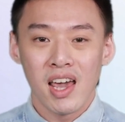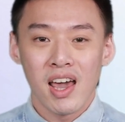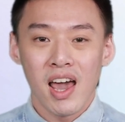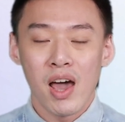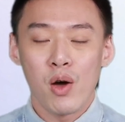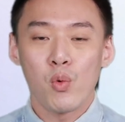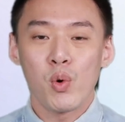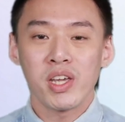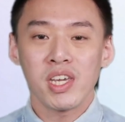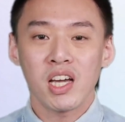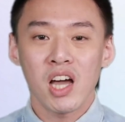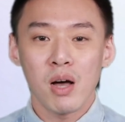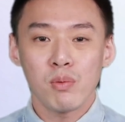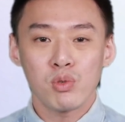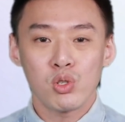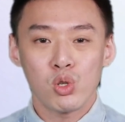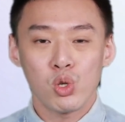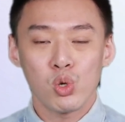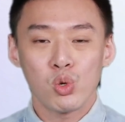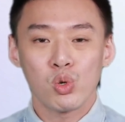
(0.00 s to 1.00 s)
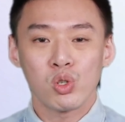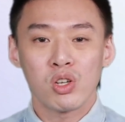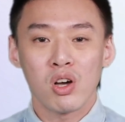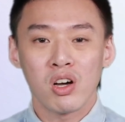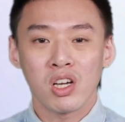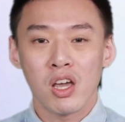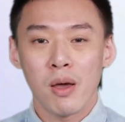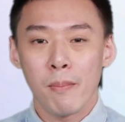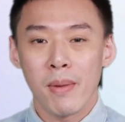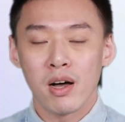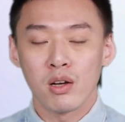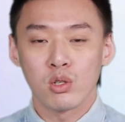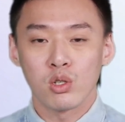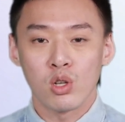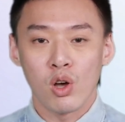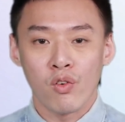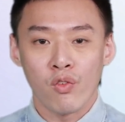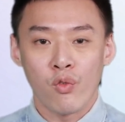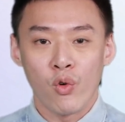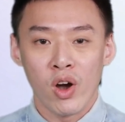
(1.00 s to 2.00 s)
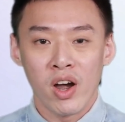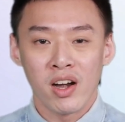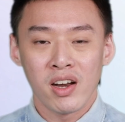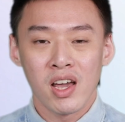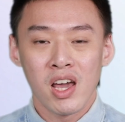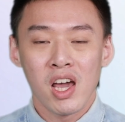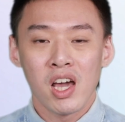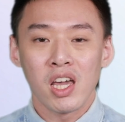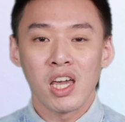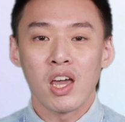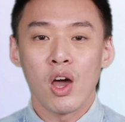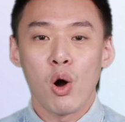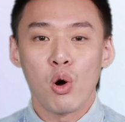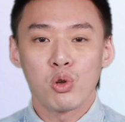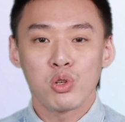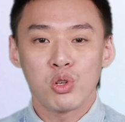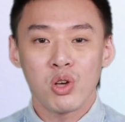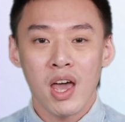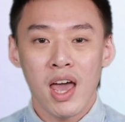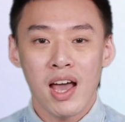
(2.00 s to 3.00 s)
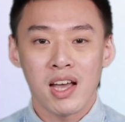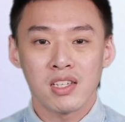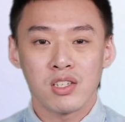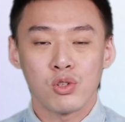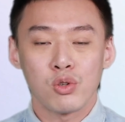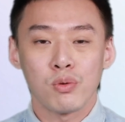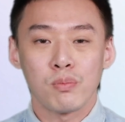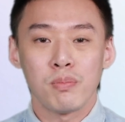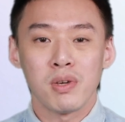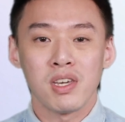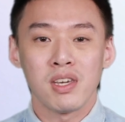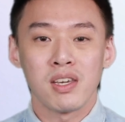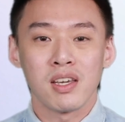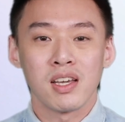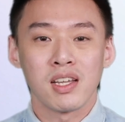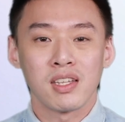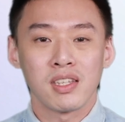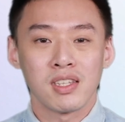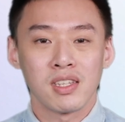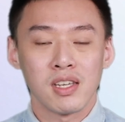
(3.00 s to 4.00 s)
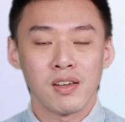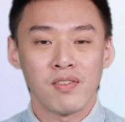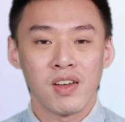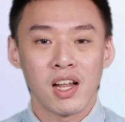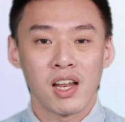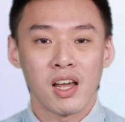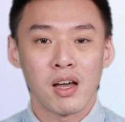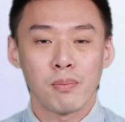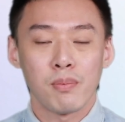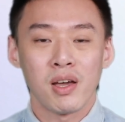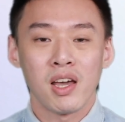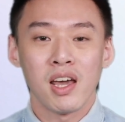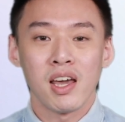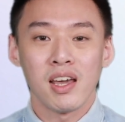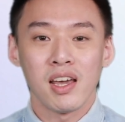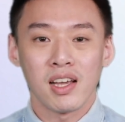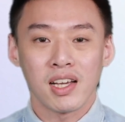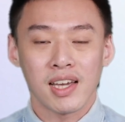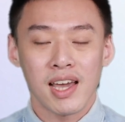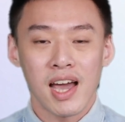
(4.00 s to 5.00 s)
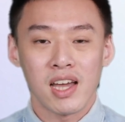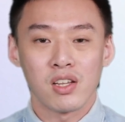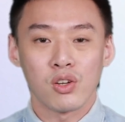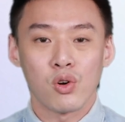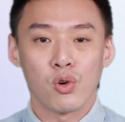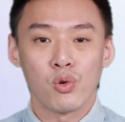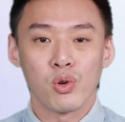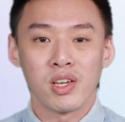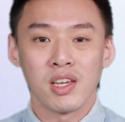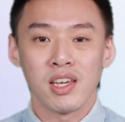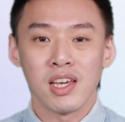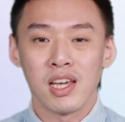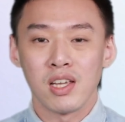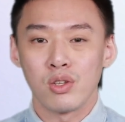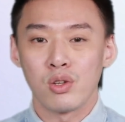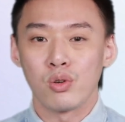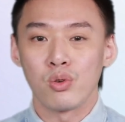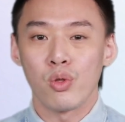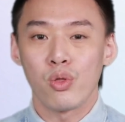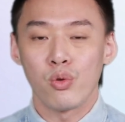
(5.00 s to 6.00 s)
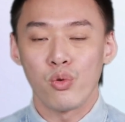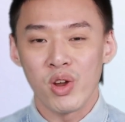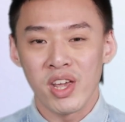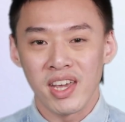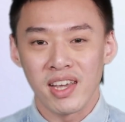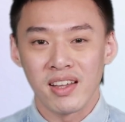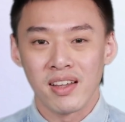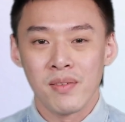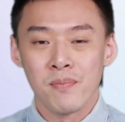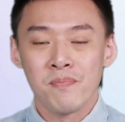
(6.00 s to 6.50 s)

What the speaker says: And when it comes to talking about software, it also has to be developed category into 3.